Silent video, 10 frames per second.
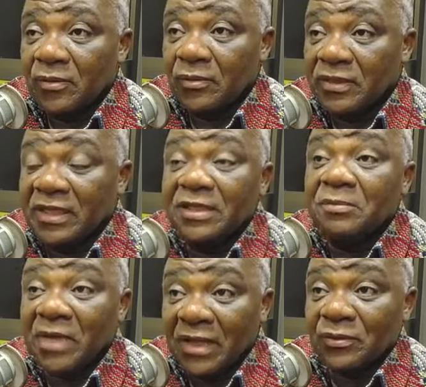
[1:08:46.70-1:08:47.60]
na ni
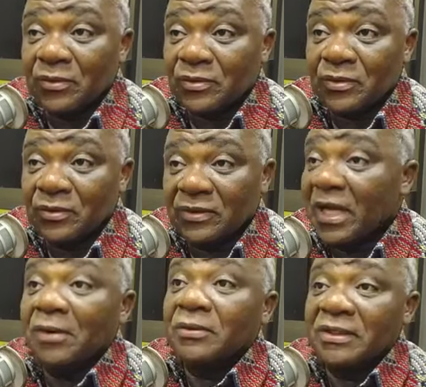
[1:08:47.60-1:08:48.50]
mra no so no
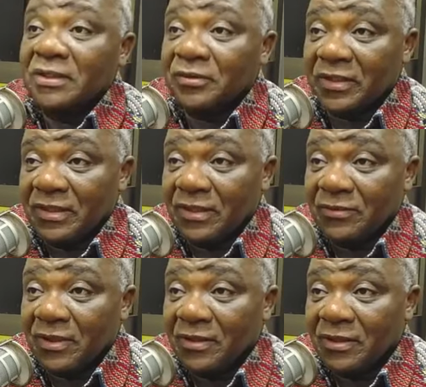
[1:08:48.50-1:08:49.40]
na wo de twede
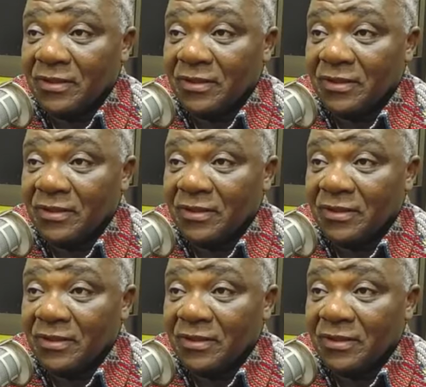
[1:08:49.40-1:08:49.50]
no